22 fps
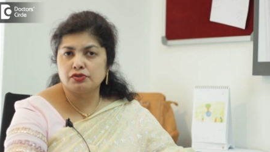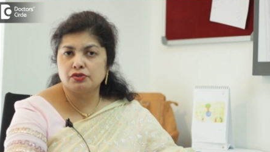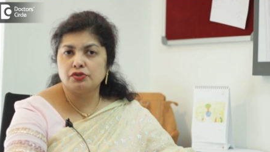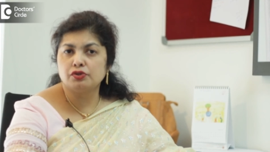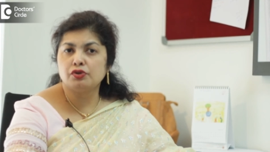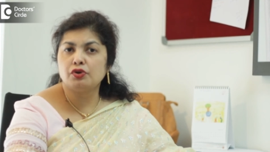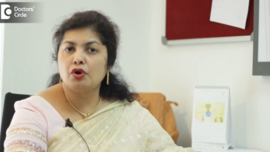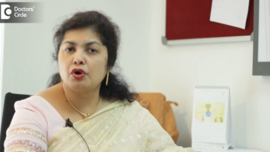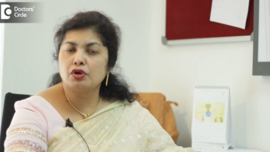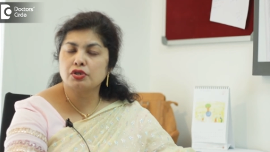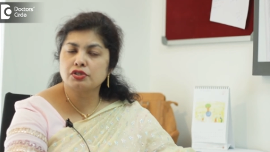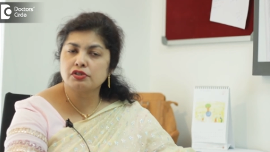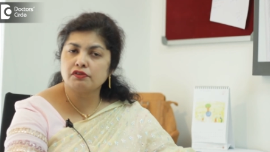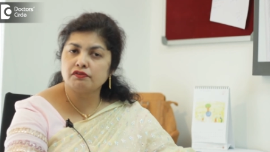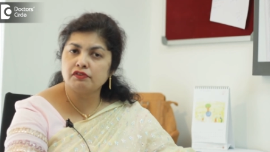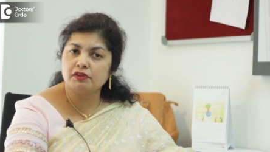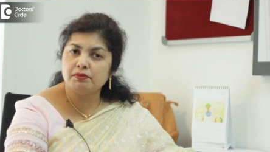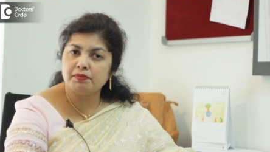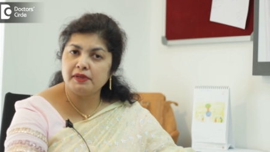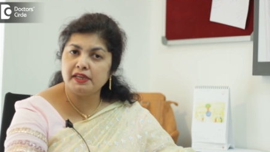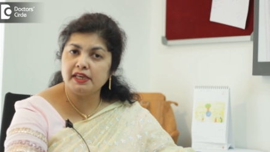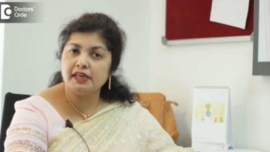So the cause of
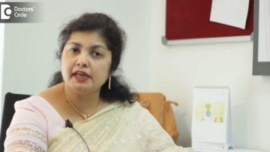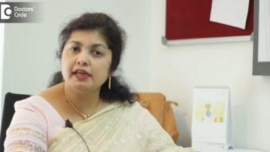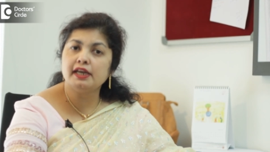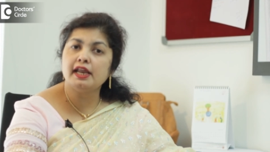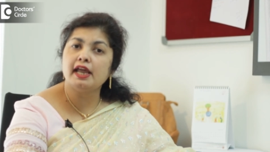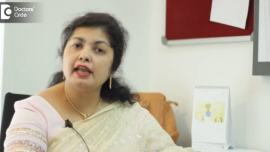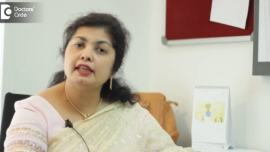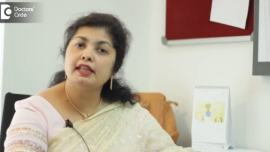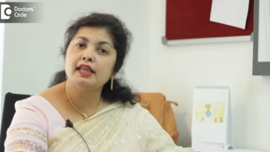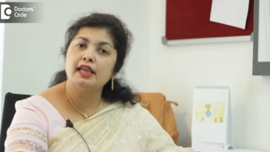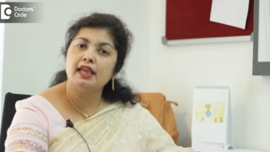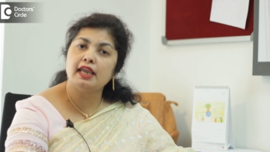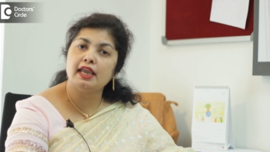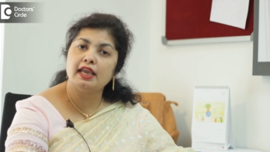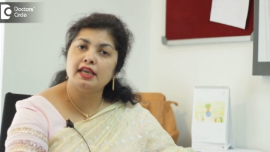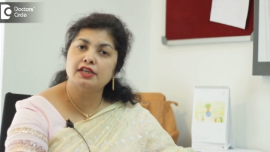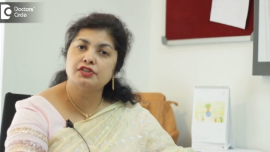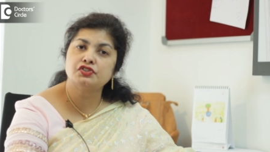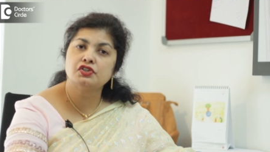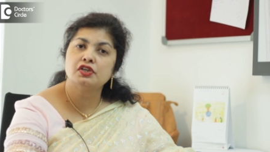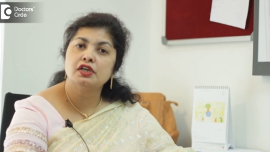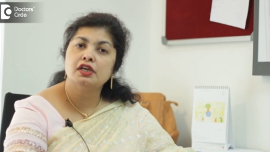the period and the
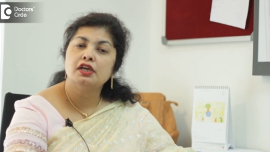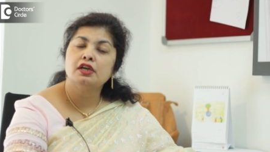age.